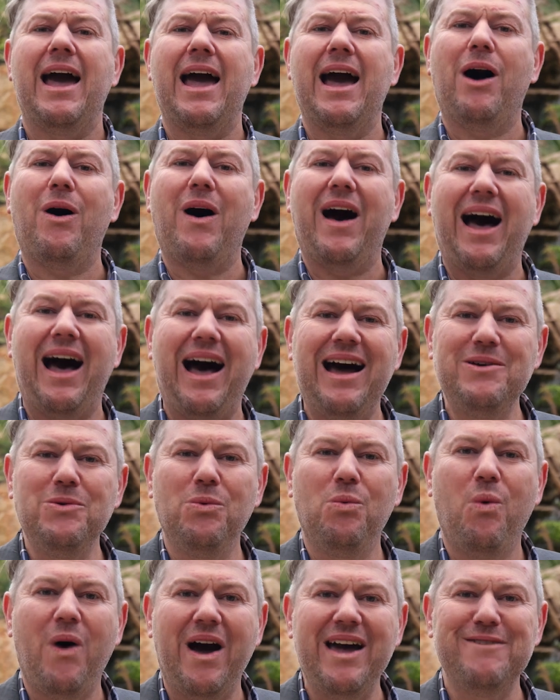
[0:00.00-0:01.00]
our
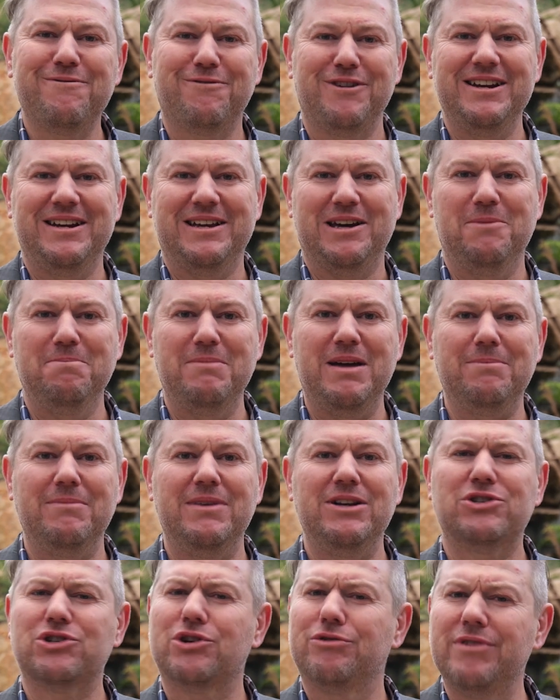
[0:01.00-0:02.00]
unwavering
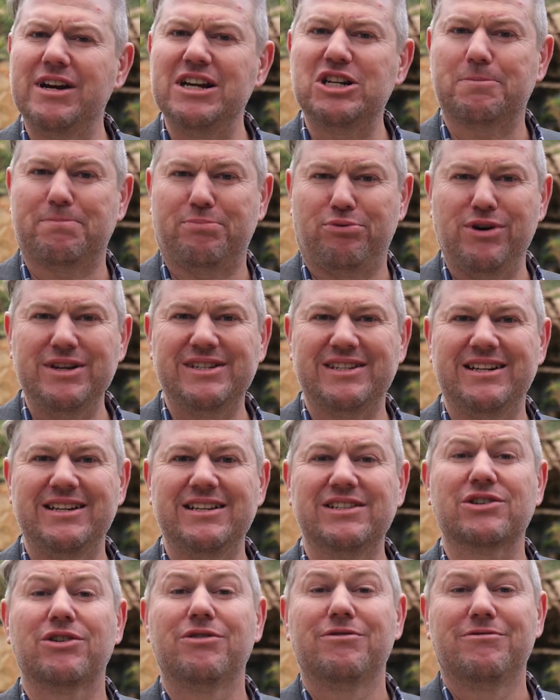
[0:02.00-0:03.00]
commitment to reach prisoners